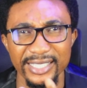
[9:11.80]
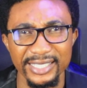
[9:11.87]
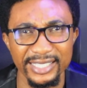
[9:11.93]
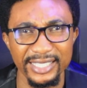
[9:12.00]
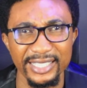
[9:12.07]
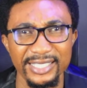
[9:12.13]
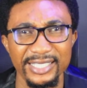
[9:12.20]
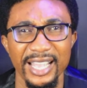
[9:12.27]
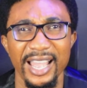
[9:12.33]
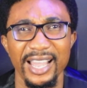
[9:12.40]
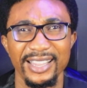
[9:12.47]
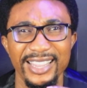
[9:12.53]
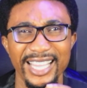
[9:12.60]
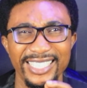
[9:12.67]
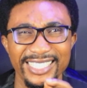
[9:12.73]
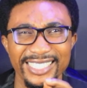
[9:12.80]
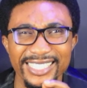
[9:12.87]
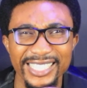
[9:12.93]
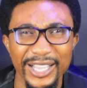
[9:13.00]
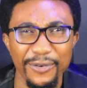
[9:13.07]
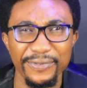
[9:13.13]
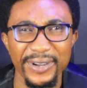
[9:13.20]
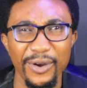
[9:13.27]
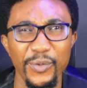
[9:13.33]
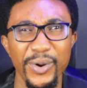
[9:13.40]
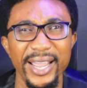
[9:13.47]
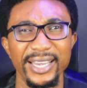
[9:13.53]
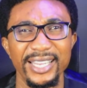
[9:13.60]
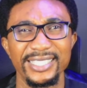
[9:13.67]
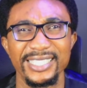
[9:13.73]
teaches that
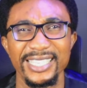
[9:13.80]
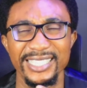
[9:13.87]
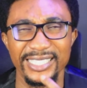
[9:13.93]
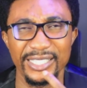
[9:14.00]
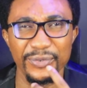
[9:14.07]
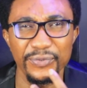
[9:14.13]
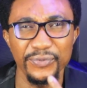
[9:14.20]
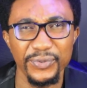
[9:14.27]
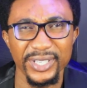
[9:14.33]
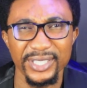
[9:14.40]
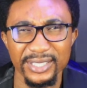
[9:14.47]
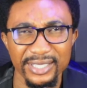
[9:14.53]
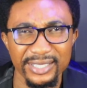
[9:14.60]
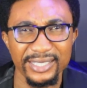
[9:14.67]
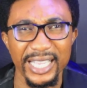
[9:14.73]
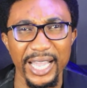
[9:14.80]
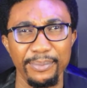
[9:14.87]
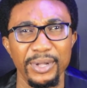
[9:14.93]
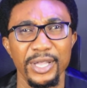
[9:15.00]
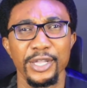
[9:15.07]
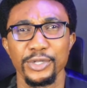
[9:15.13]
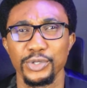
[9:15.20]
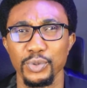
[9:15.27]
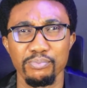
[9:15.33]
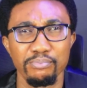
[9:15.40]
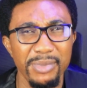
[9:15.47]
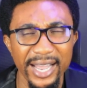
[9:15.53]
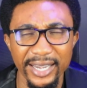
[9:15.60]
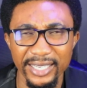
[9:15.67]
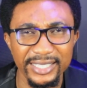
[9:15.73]
self-awareness is the first step to
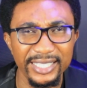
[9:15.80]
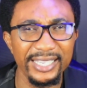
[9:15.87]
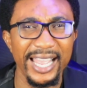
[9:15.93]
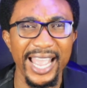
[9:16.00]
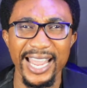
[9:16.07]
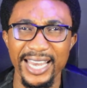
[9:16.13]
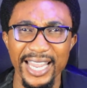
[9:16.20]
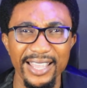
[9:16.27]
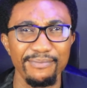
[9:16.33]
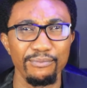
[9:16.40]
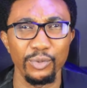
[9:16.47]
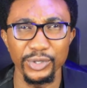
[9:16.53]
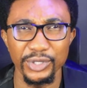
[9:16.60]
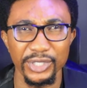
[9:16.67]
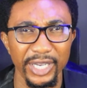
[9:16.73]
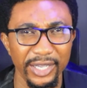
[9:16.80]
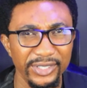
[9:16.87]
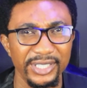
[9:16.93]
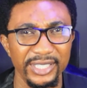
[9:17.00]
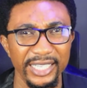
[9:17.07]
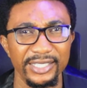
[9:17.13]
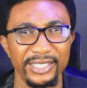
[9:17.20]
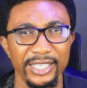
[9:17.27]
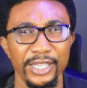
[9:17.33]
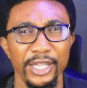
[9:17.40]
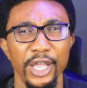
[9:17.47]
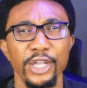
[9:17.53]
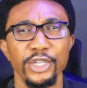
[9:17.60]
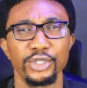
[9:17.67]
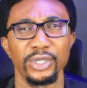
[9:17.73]
managing any emotional state.
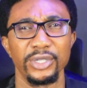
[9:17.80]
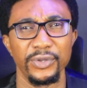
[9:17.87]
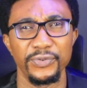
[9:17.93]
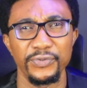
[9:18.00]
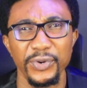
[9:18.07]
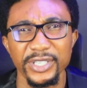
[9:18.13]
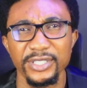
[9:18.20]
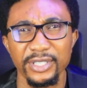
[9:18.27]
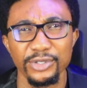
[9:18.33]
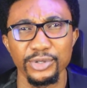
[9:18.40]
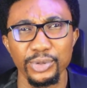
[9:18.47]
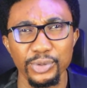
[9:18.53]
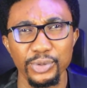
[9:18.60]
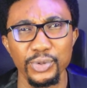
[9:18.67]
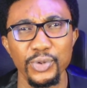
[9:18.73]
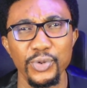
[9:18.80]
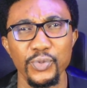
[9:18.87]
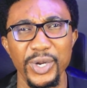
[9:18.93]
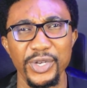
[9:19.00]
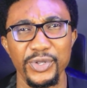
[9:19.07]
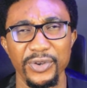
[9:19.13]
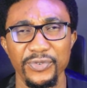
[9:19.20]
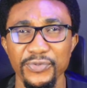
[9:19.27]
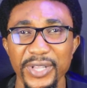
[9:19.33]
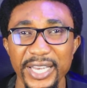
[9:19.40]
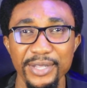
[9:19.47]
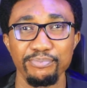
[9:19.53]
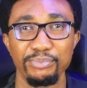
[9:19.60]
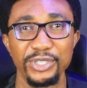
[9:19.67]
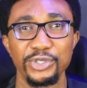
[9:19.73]
So the first thing to do when you're
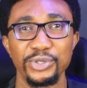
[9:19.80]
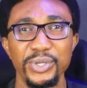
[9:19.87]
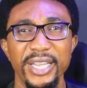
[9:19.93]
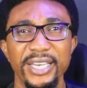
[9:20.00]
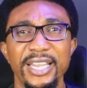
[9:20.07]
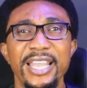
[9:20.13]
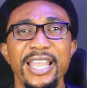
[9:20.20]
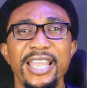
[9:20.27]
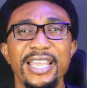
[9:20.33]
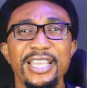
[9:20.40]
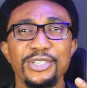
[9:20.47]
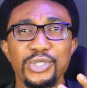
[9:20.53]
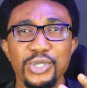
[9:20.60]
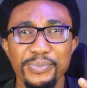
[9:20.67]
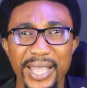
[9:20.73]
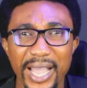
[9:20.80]
feeling betrayed is to